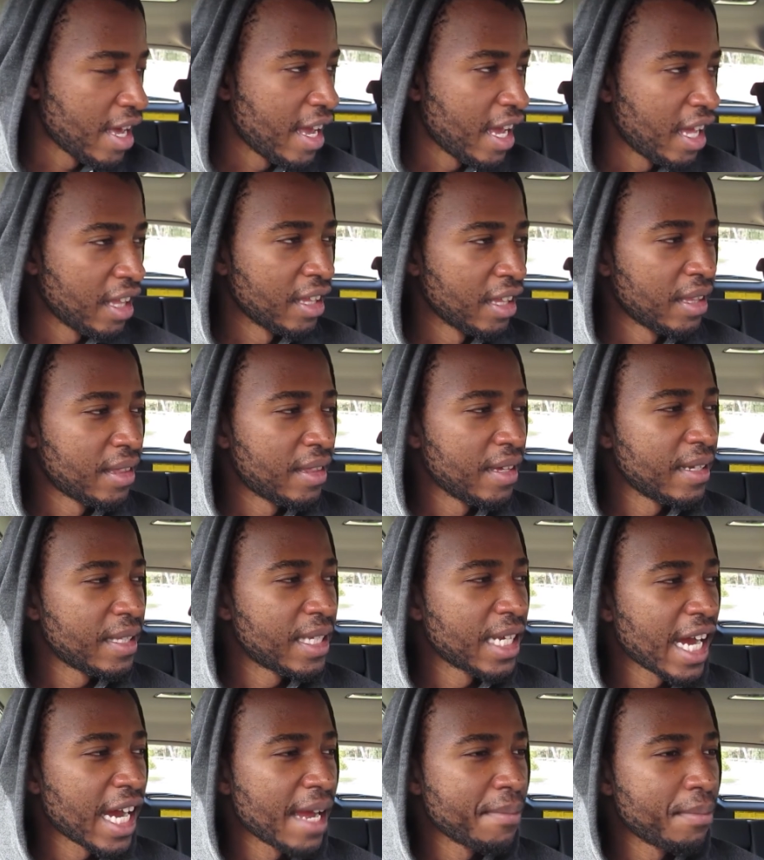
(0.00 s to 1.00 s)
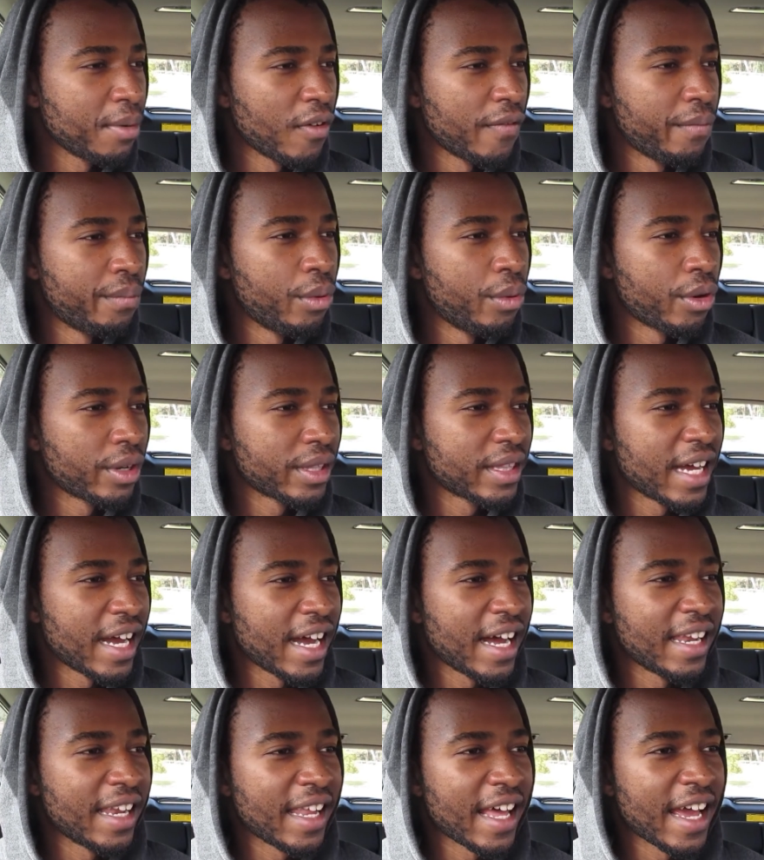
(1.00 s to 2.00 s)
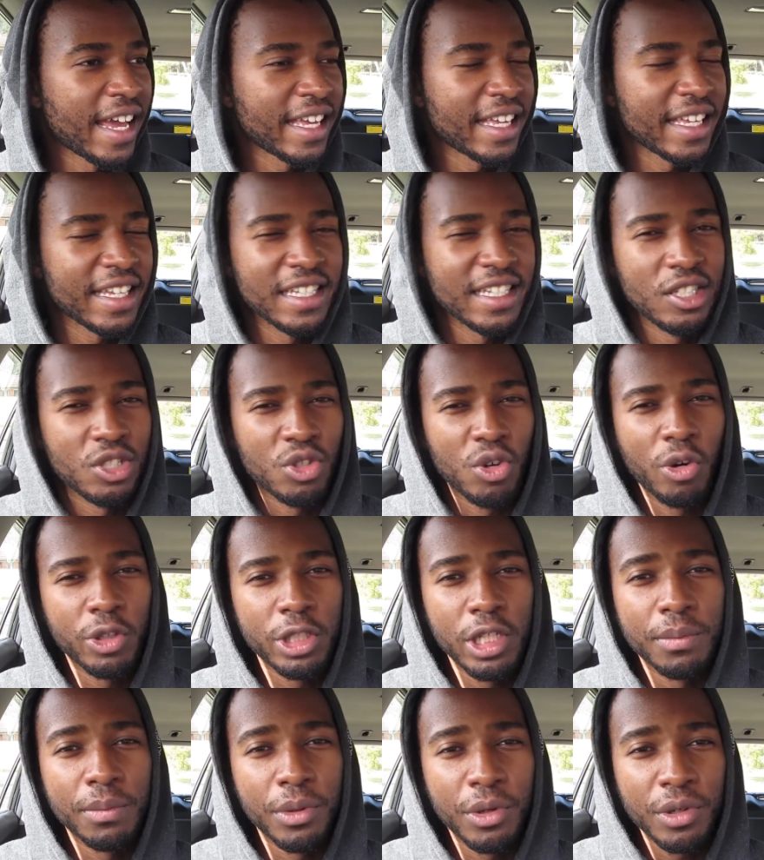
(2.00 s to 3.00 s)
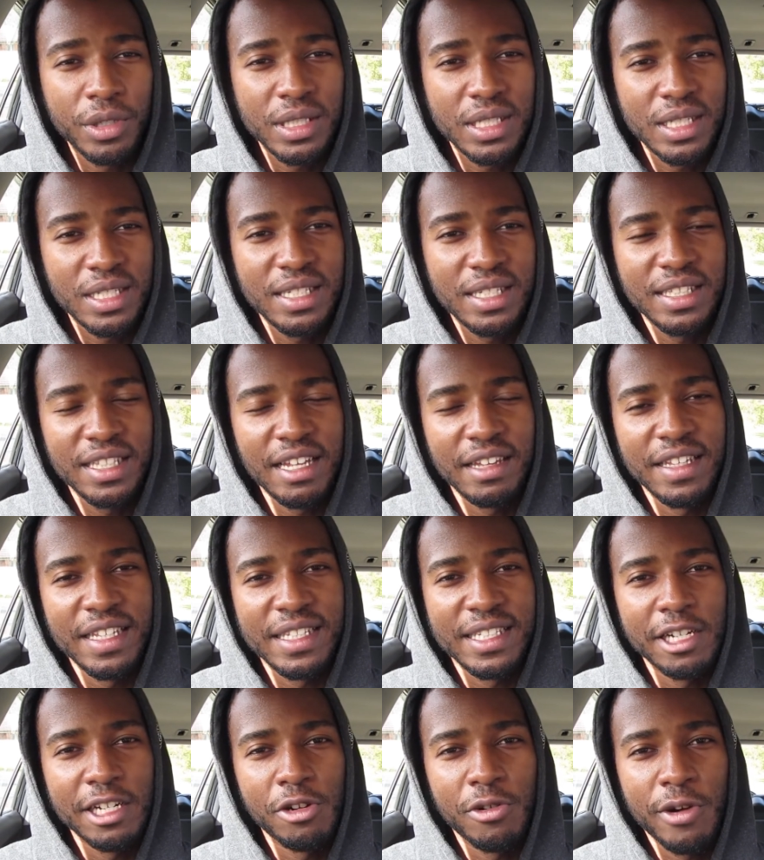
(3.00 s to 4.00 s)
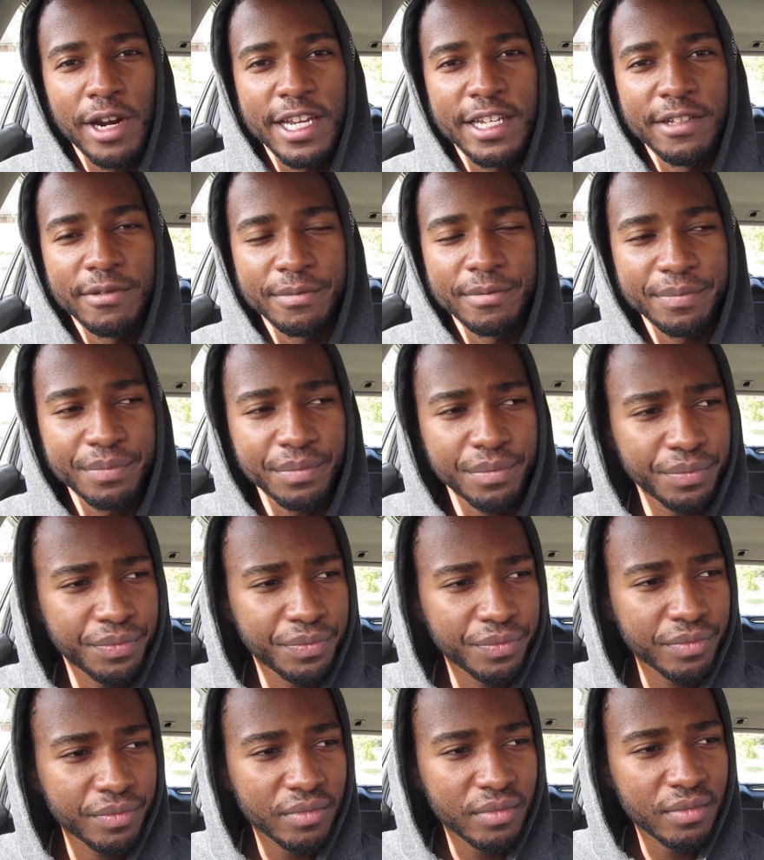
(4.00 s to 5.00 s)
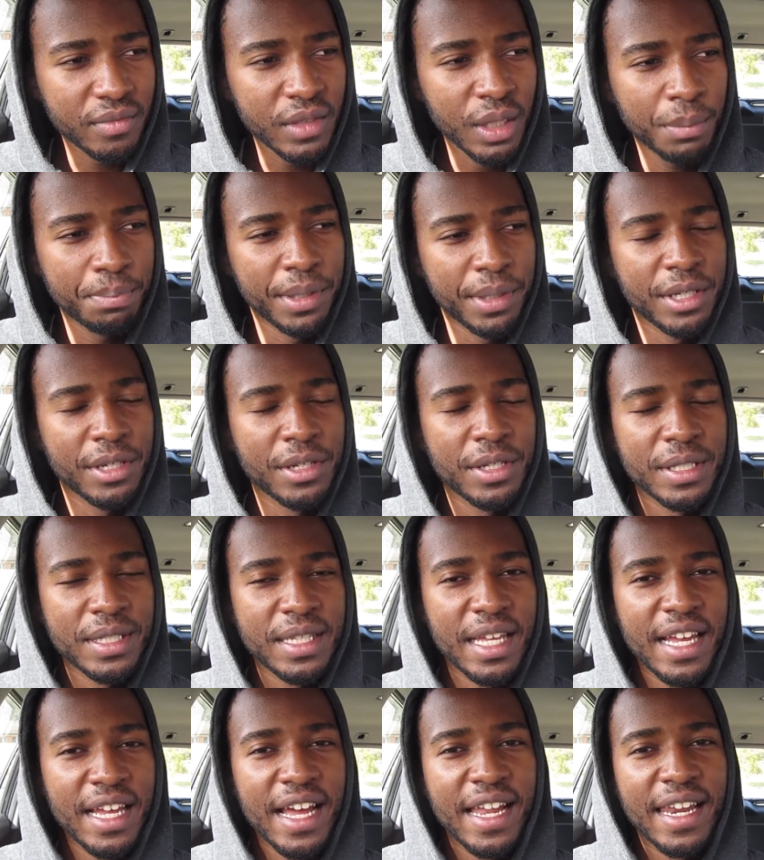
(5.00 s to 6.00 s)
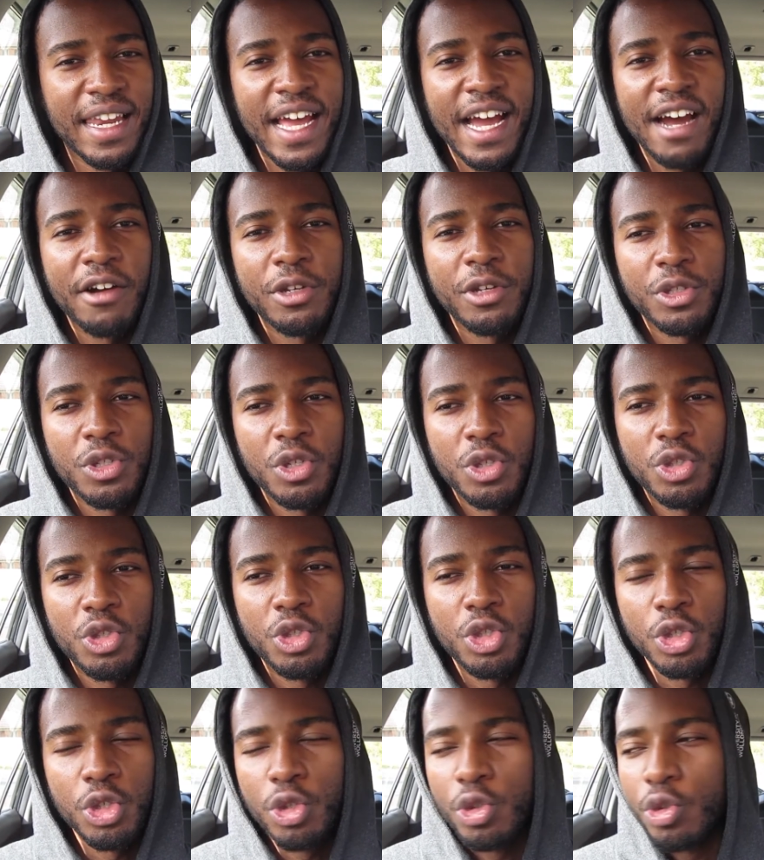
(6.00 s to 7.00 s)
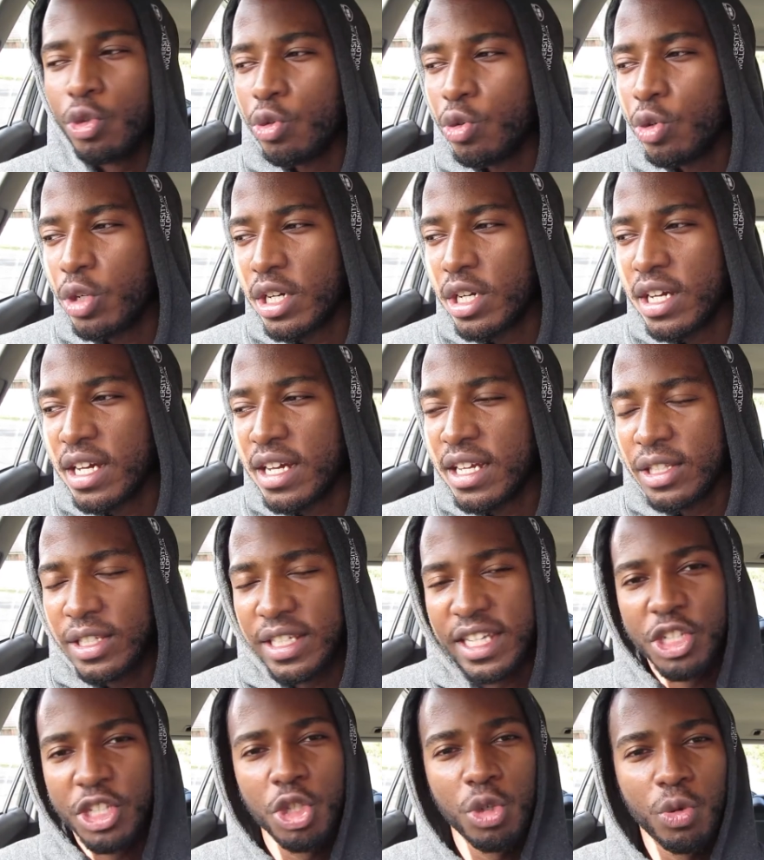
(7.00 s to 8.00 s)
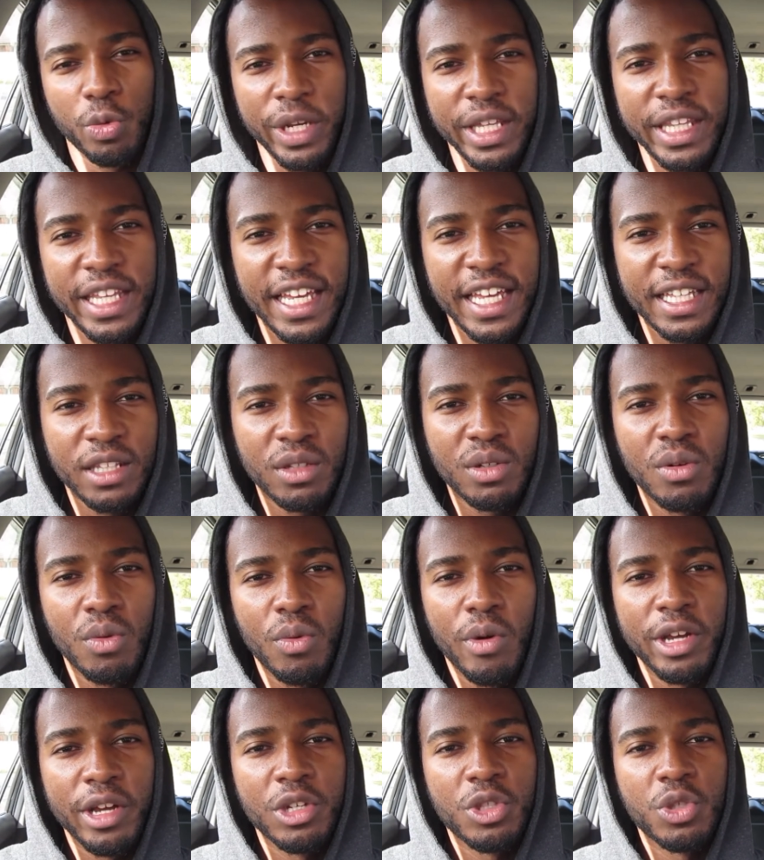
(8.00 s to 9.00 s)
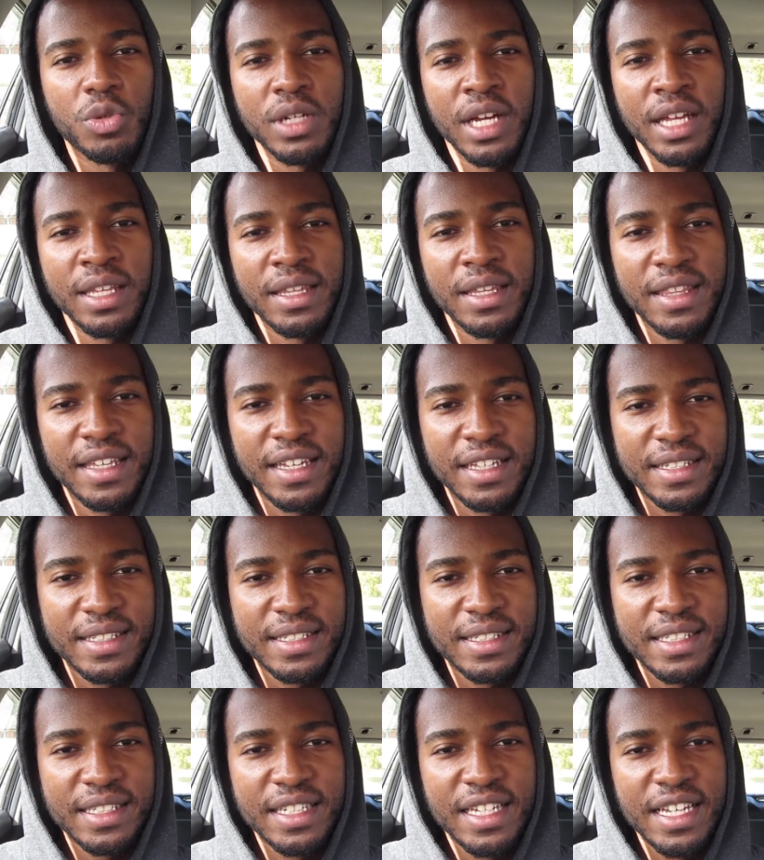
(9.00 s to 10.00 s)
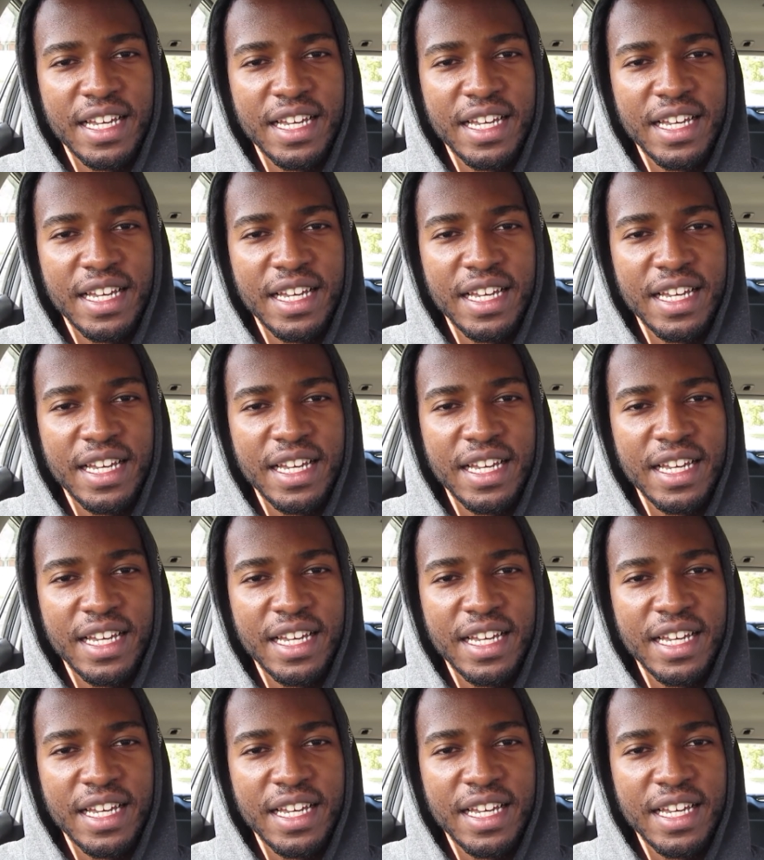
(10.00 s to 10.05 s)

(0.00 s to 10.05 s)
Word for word: And the third type of book that I like is audiobooks. Now, these are great because they allow you to do to get your reading in while you're doing other things.